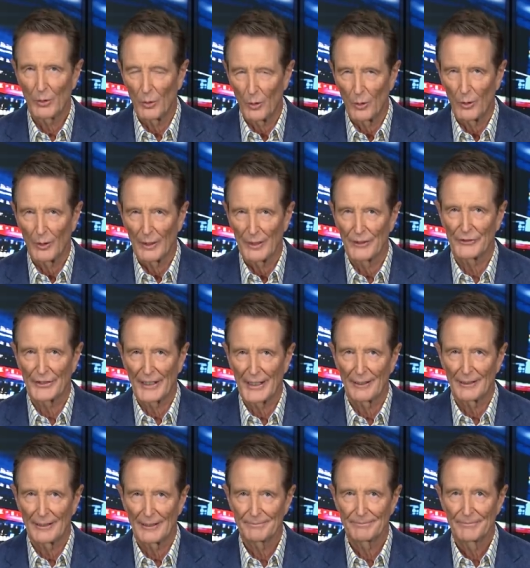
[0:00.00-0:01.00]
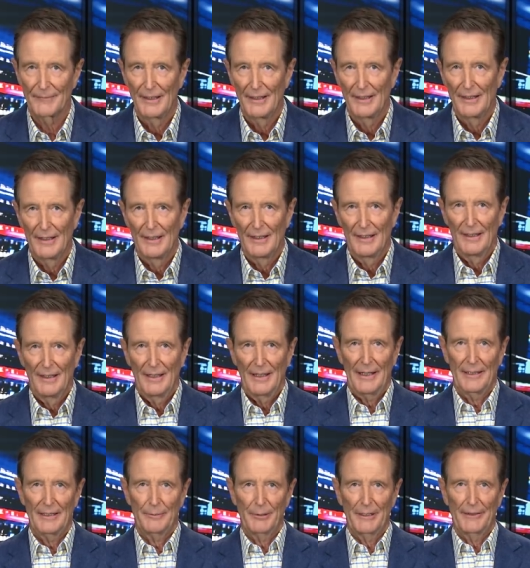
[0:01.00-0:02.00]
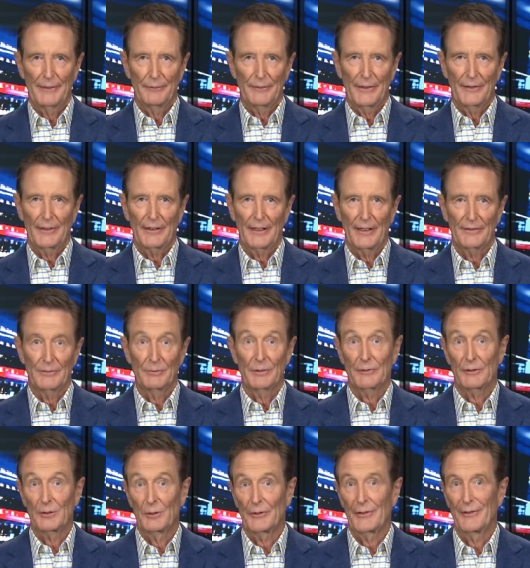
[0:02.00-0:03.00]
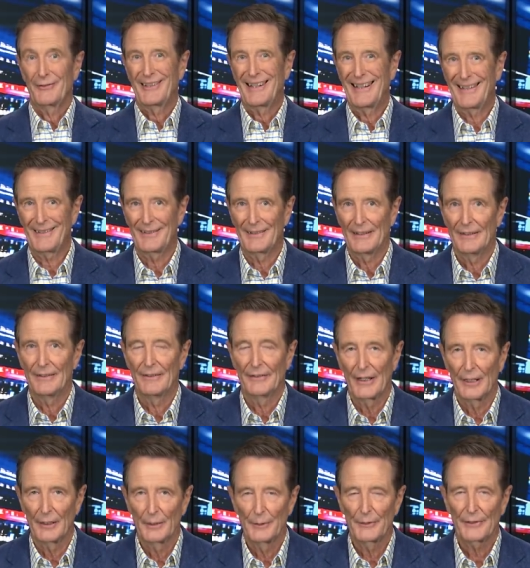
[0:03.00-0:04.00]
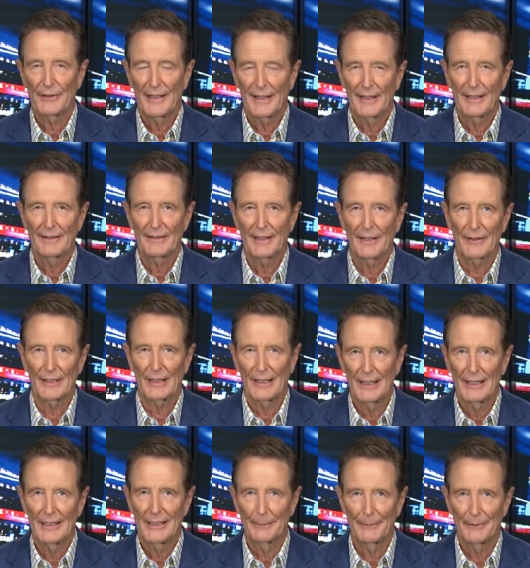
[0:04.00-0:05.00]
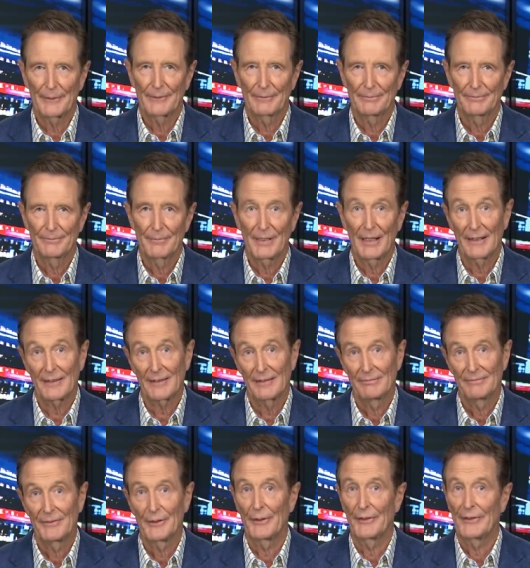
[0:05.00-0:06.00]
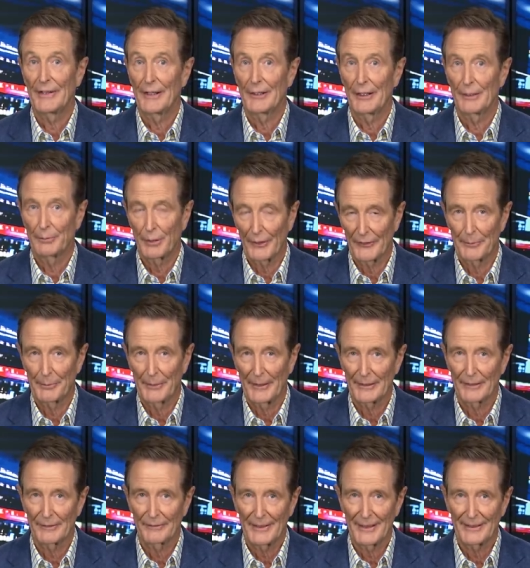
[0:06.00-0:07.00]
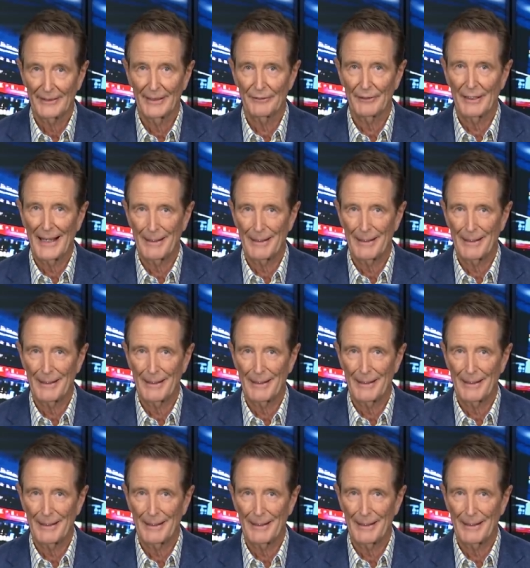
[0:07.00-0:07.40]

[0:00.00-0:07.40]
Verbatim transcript: or a shower. And a police investigation would, of course, have tested those and other claims. But there is now no prospect of that ever